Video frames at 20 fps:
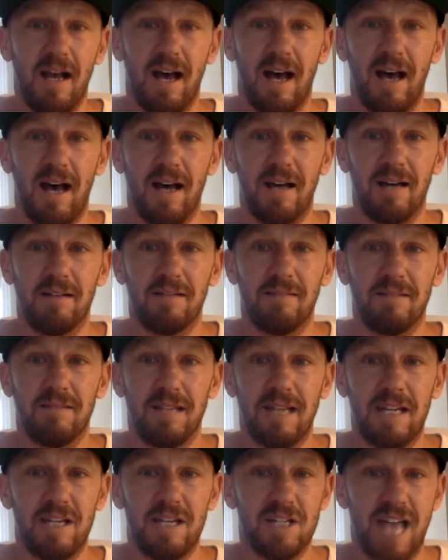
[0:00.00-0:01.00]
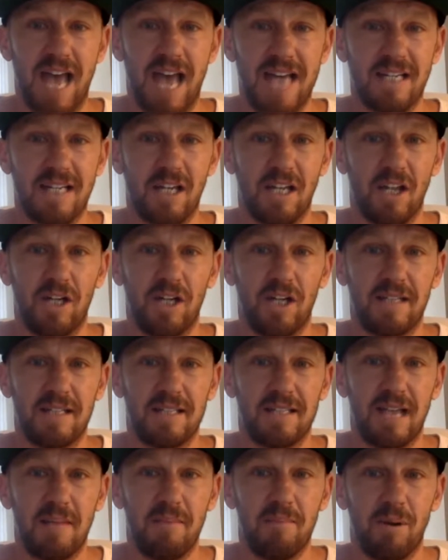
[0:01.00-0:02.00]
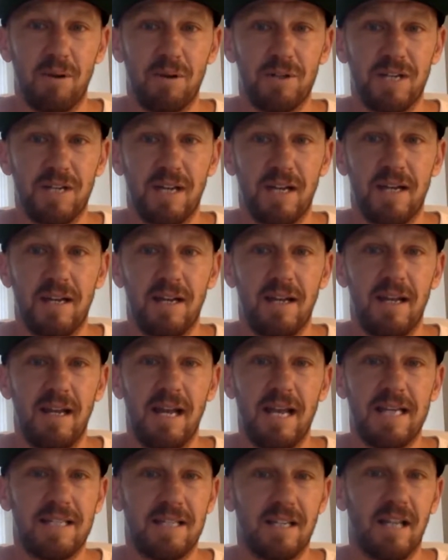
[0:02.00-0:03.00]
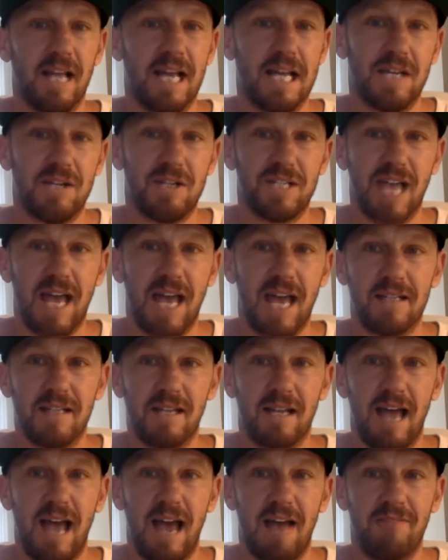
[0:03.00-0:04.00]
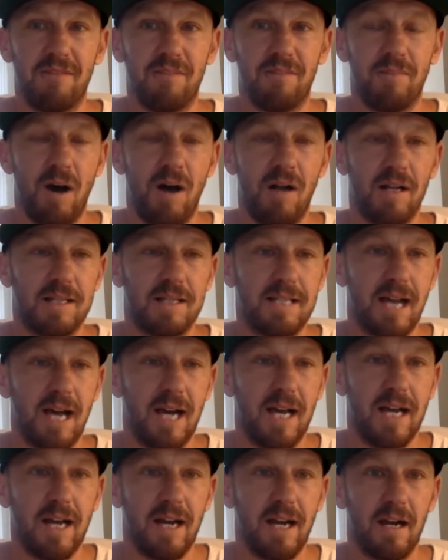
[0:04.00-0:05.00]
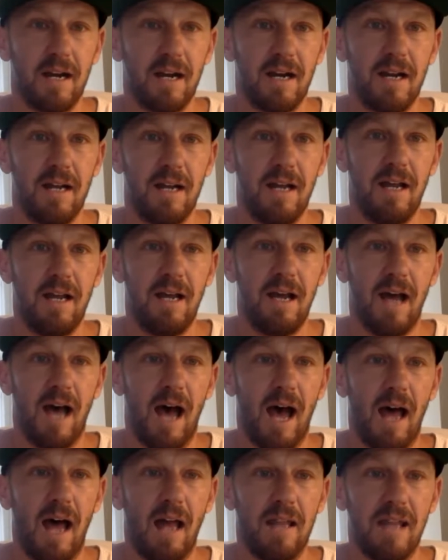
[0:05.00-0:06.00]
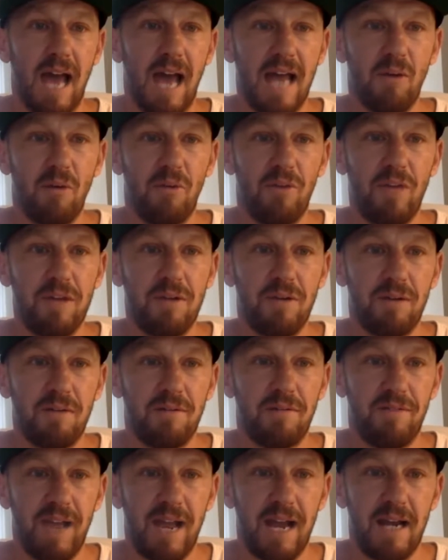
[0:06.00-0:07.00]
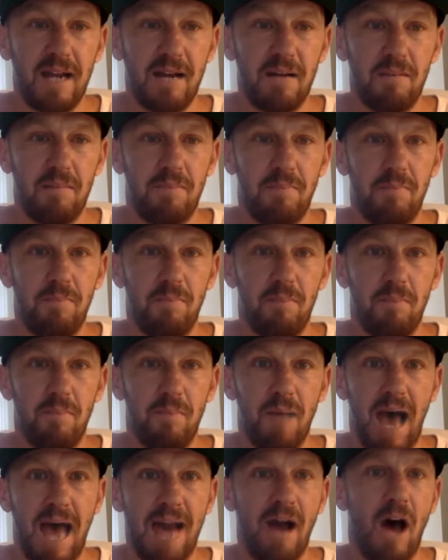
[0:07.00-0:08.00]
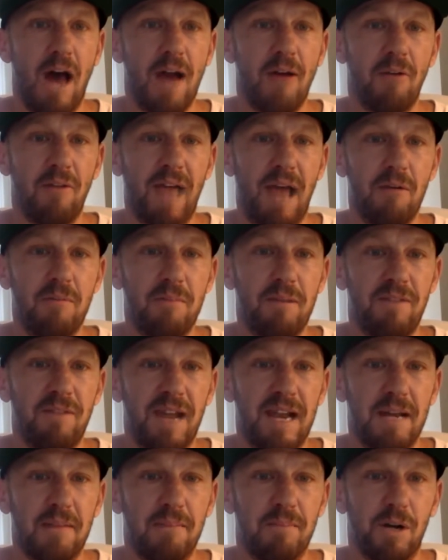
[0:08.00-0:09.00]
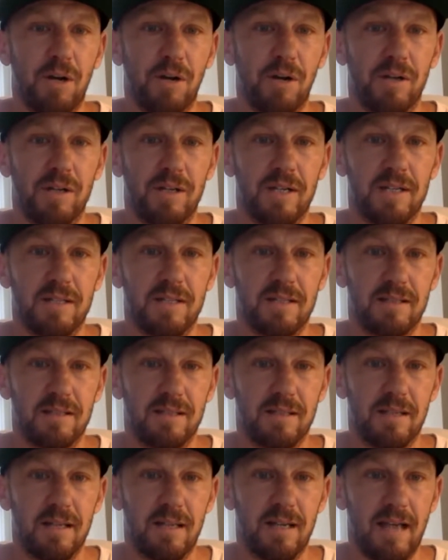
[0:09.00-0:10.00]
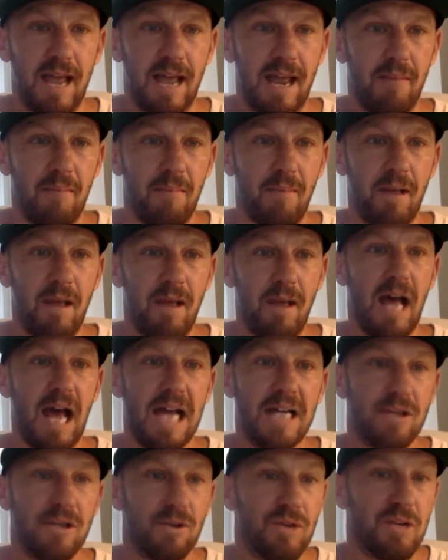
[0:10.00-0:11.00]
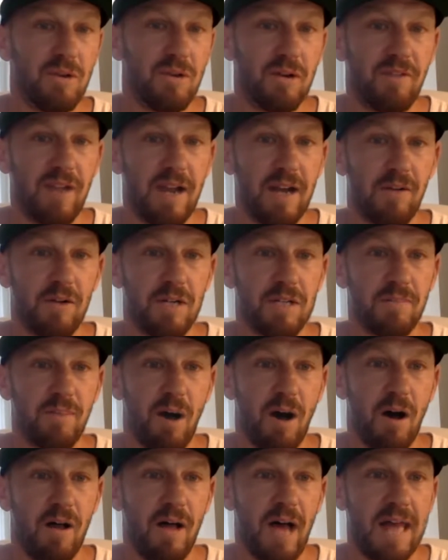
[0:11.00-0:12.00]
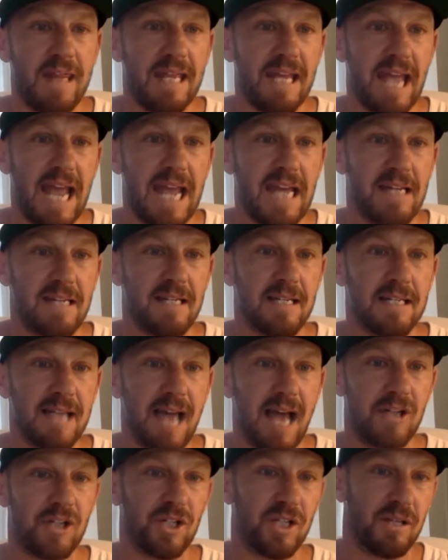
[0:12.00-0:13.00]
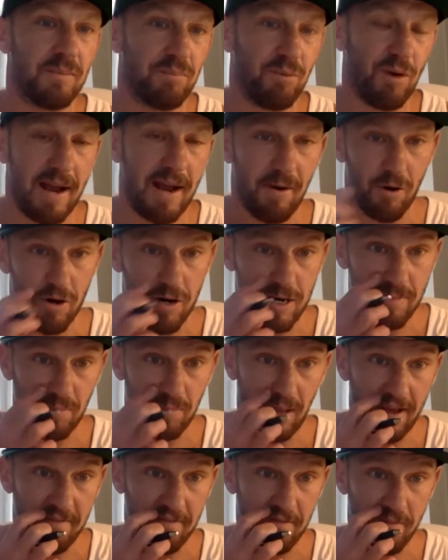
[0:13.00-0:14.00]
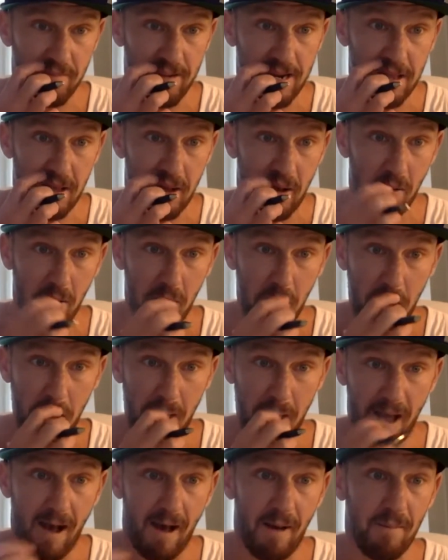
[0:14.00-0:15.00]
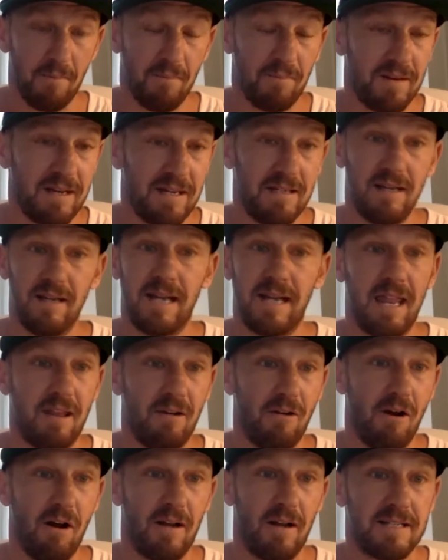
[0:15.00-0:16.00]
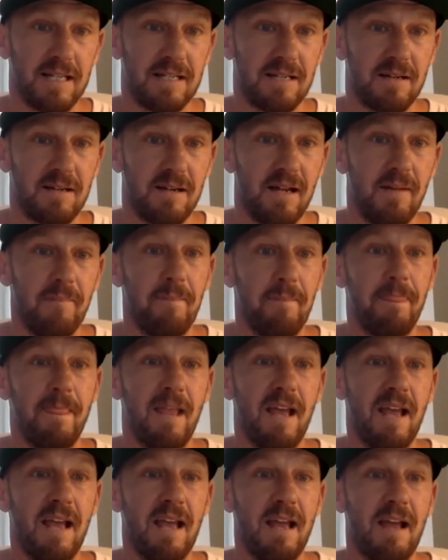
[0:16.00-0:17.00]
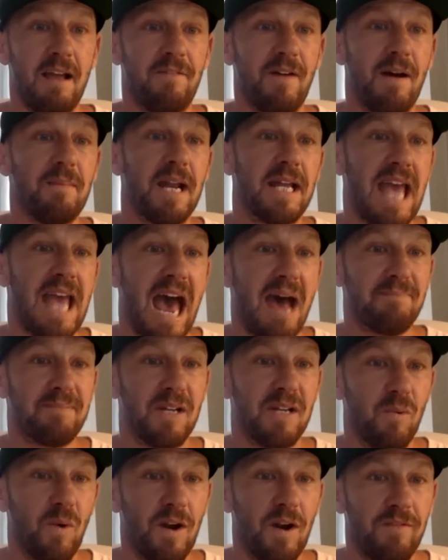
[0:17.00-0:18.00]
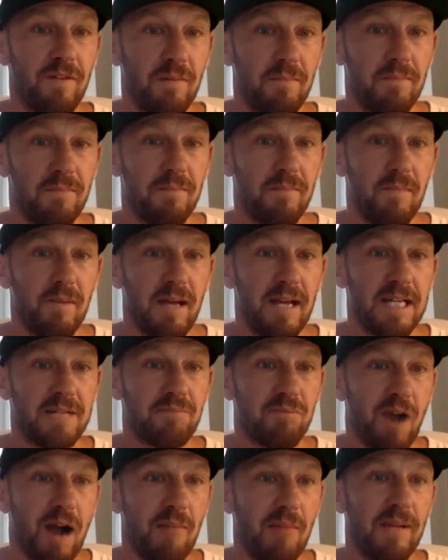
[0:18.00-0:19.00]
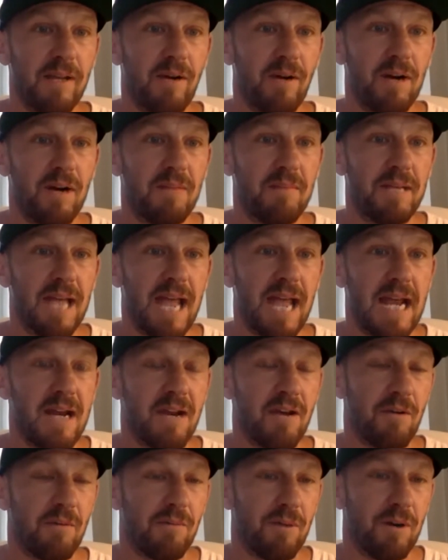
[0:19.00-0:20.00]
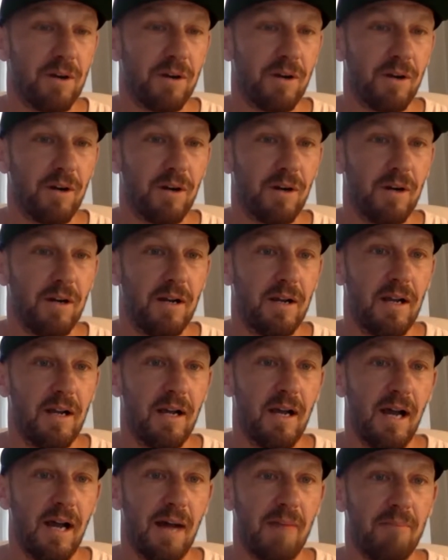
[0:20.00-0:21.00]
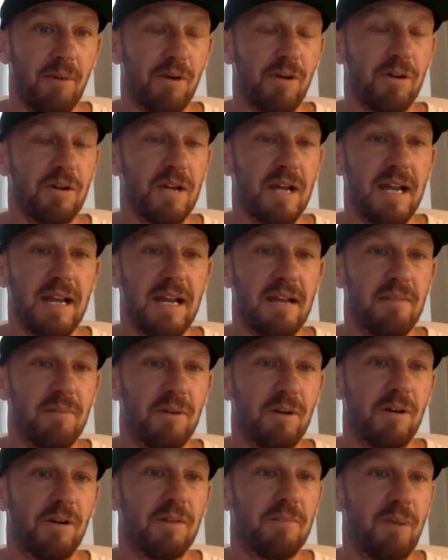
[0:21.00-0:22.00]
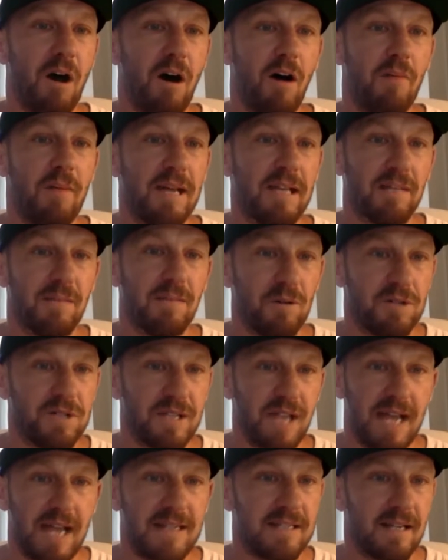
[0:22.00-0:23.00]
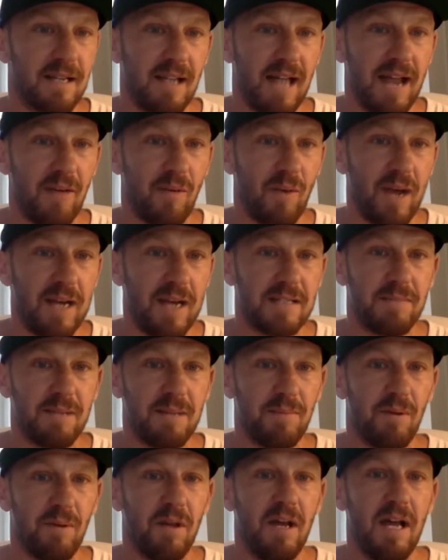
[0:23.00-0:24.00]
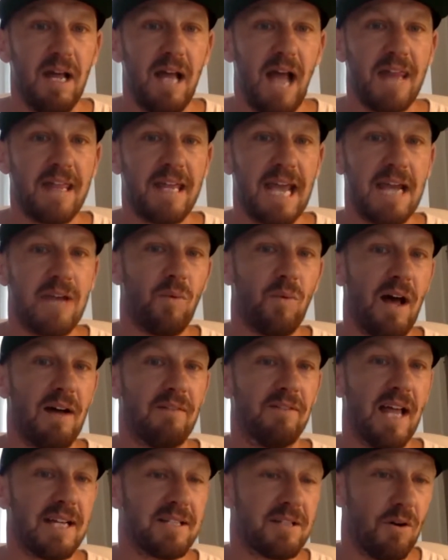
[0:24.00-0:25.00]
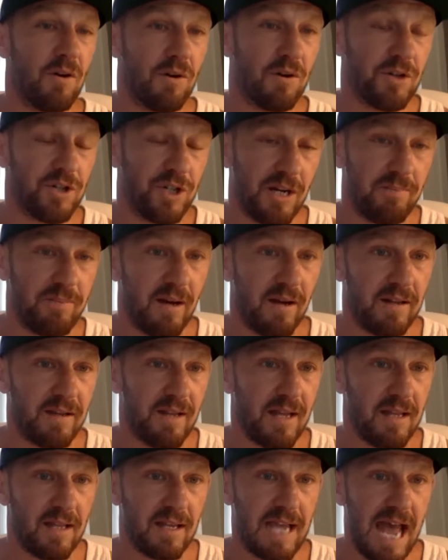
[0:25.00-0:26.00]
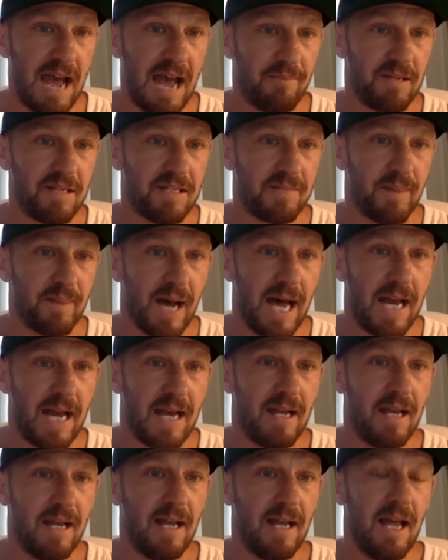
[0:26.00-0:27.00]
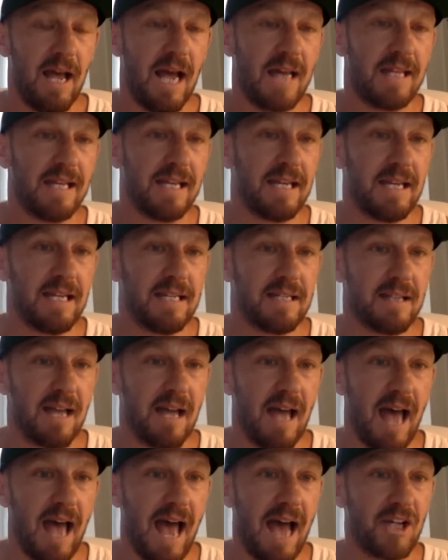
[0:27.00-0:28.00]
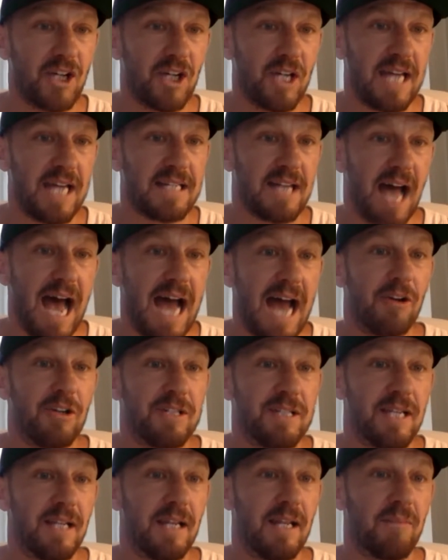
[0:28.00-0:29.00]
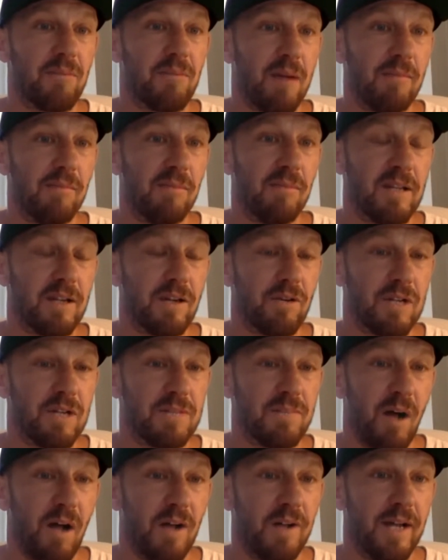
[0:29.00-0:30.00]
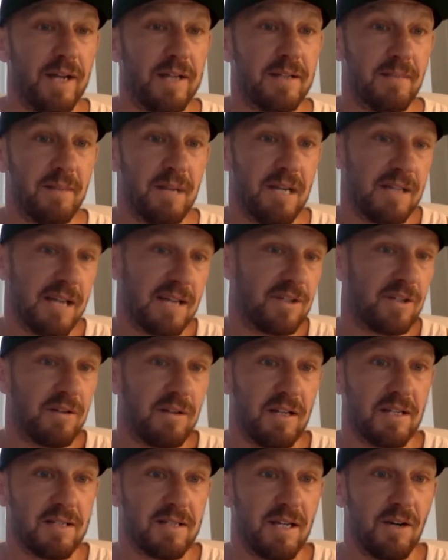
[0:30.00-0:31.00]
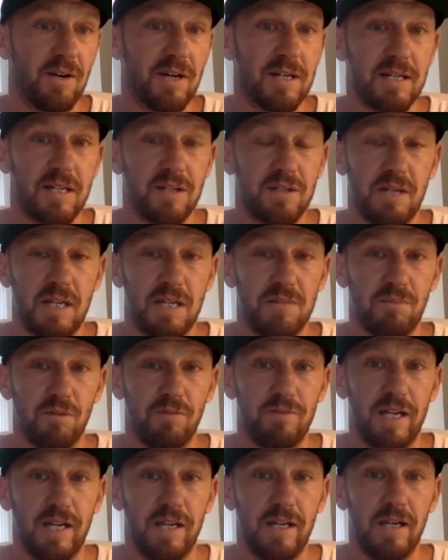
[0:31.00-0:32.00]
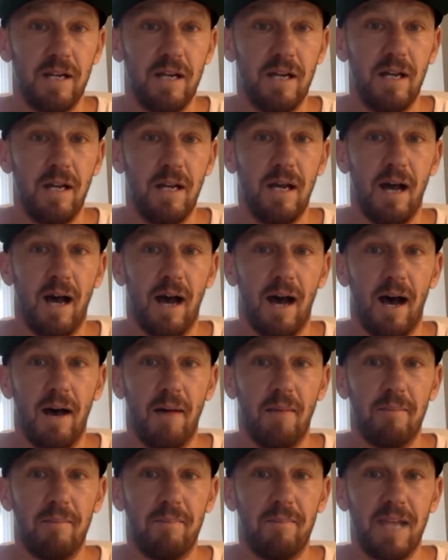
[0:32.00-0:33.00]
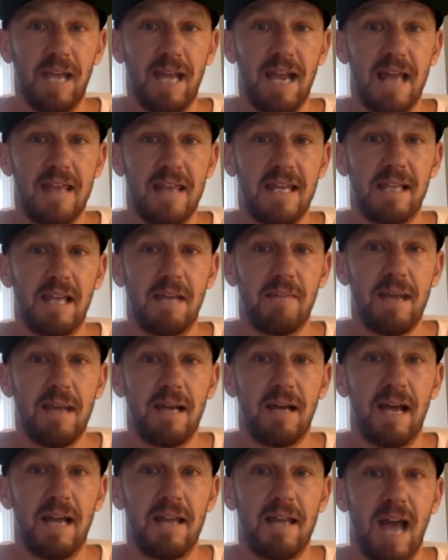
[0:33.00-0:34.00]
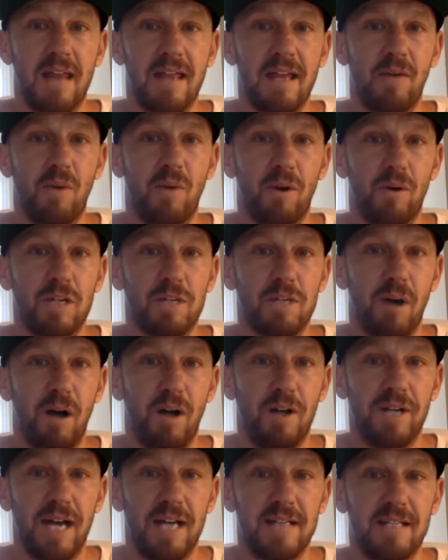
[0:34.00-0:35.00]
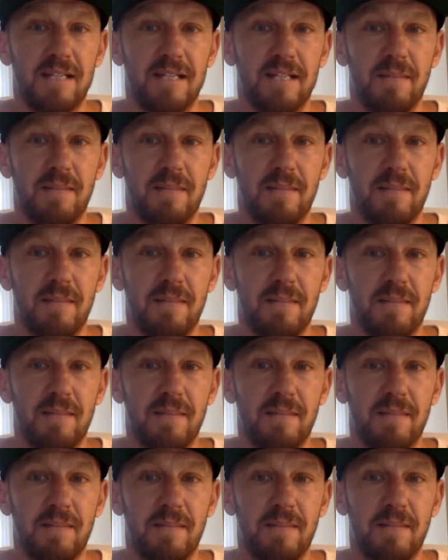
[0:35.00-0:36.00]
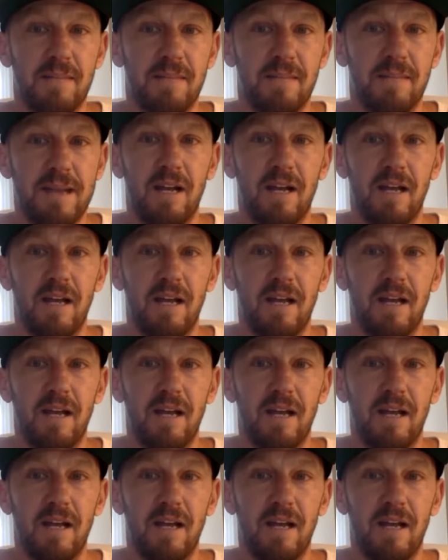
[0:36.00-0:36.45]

Uh, he just hasn't looked like the same person. He still, like you said, is going to have the ball a ton here. Uh, I don't think you can fade. I don't, I don't think I would be fading Booker in this game. I do think you can fade Chris Paul. I think Ayton is actually the priority play for me, though. Um, again, they're all, it doesn't, if I'm going to captain one of them, it's probably going to be Ayton or Booker. Uh, Booker and Booker and Paul make the most sense in a lot of ways to people. I think Ayton will have less ownership on, um, in the captain spot. I think he's actually has a higher ceiling probably than Chris Paul does. I mean, he's actually in the series, he's, he's proved it. Um, yeah. And I think they make a, I think what Chris Paul does is he makes a concerted effort.